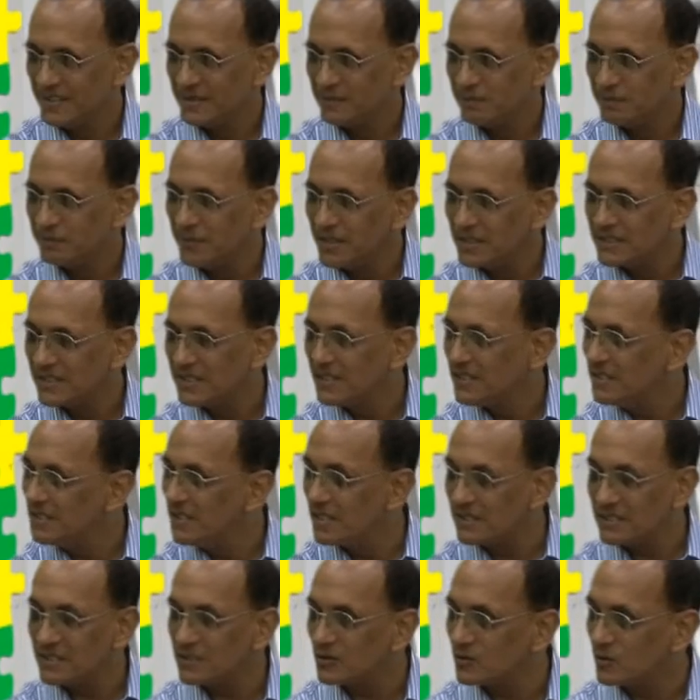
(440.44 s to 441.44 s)
but he
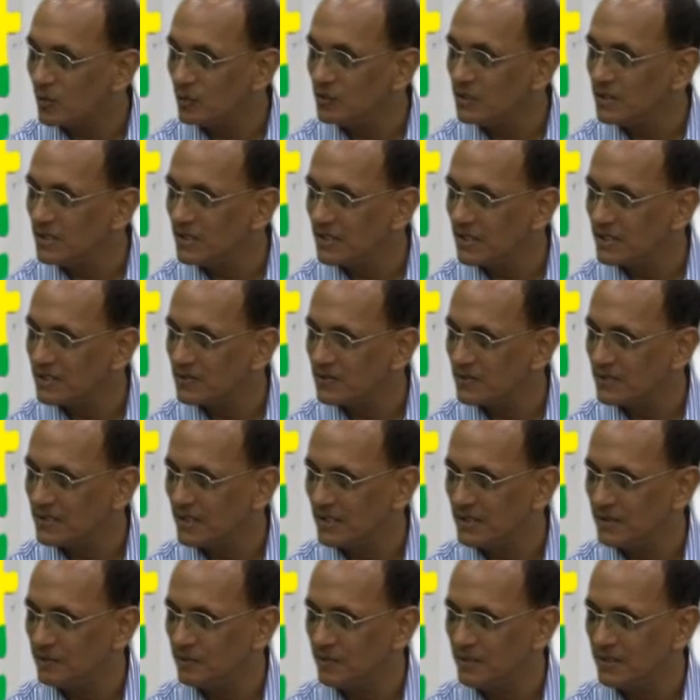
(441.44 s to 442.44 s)
doesn't communicate with
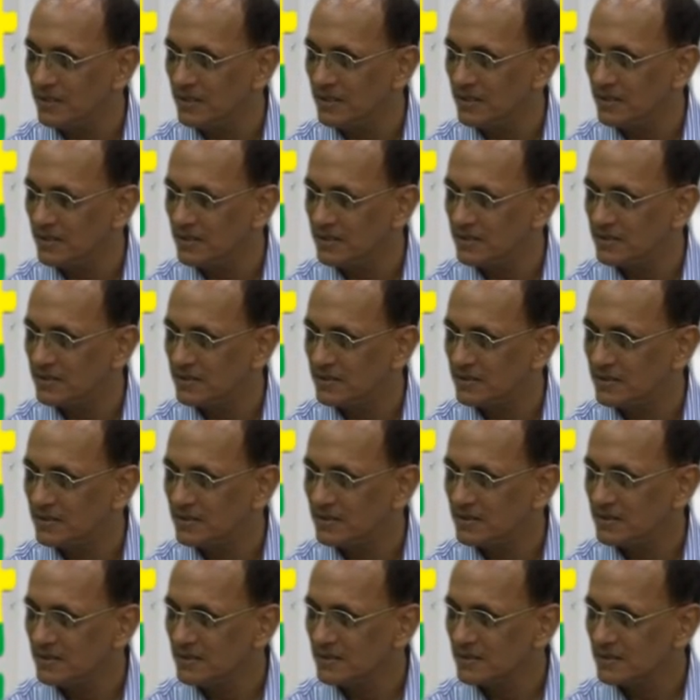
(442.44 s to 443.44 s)
anybody. He is
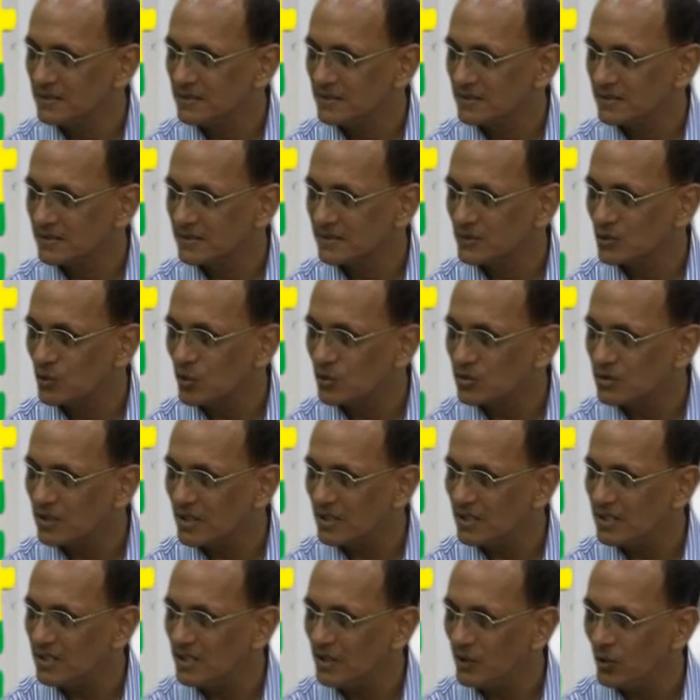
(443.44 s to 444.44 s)

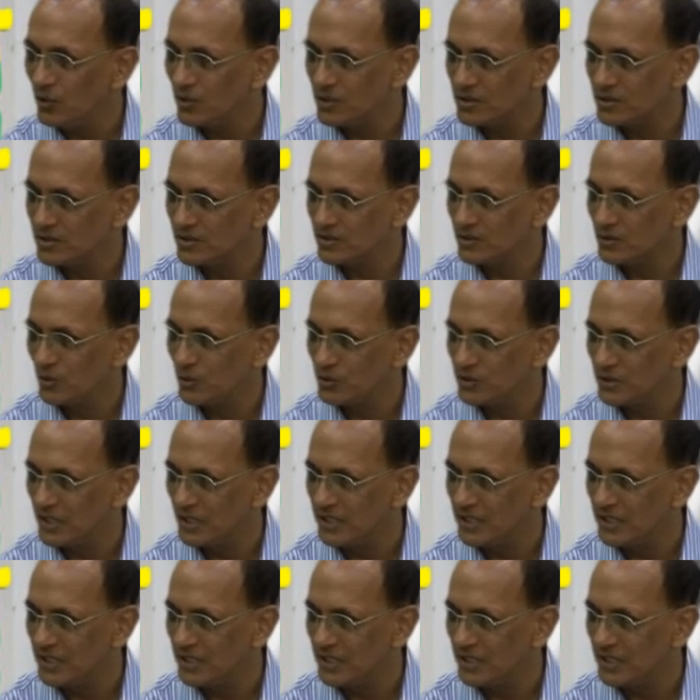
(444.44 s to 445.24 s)
totally lost social